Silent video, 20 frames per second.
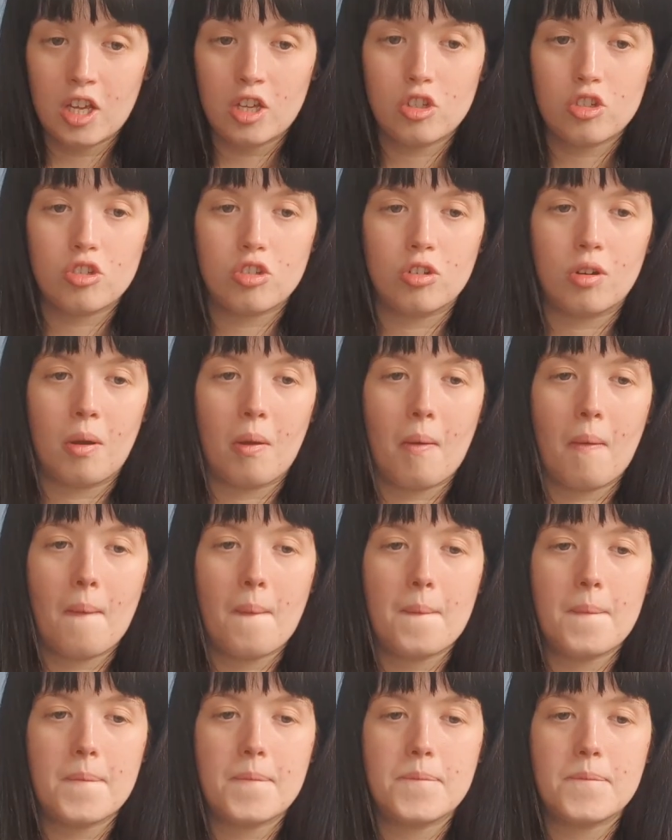So
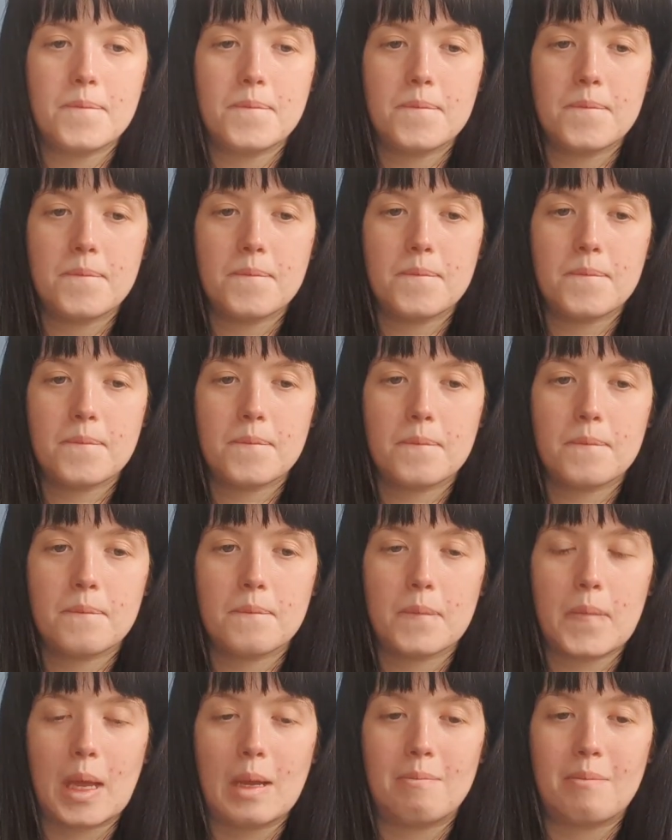
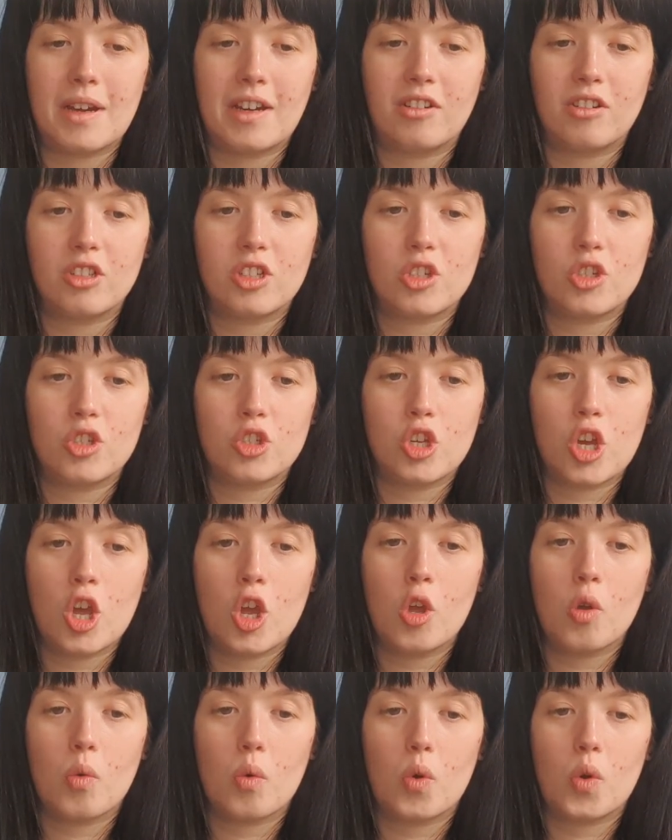meiosis
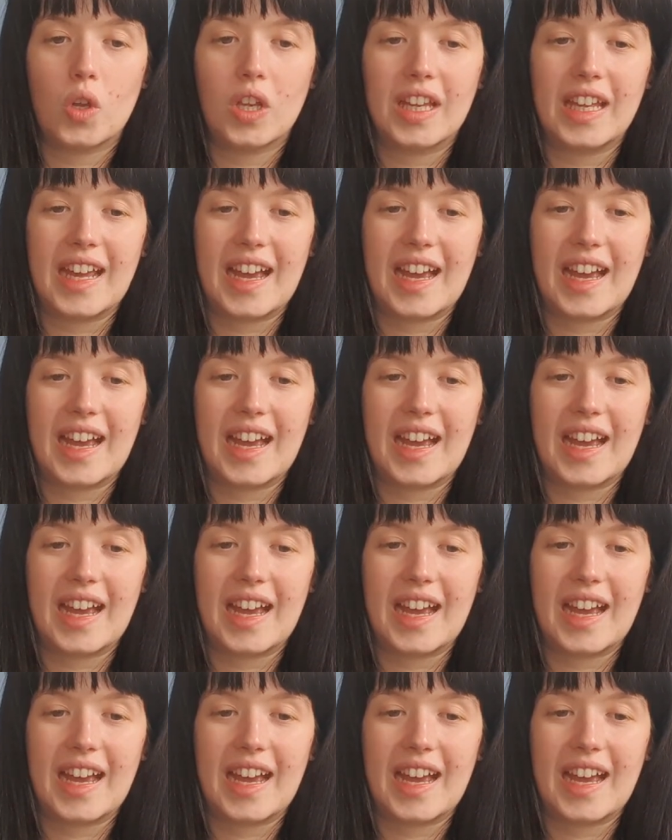2 only